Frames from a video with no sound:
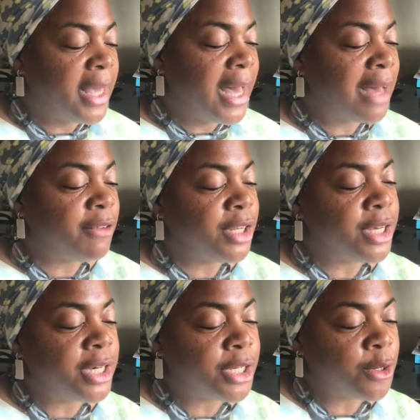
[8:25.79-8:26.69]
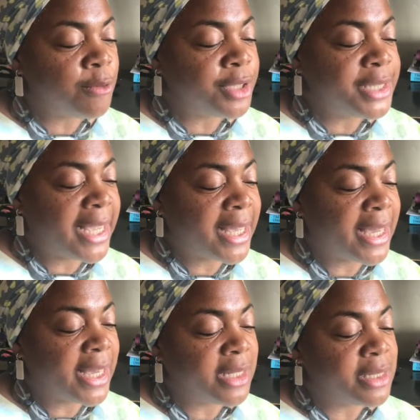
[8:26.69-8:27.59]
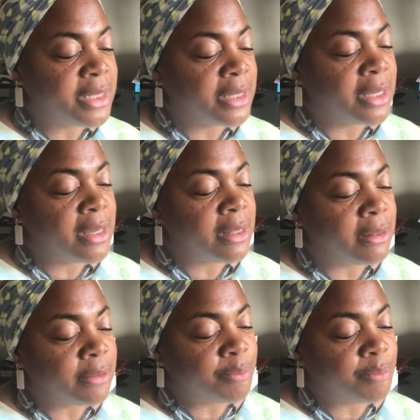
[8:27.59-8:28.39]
Having heard over decades as a girl,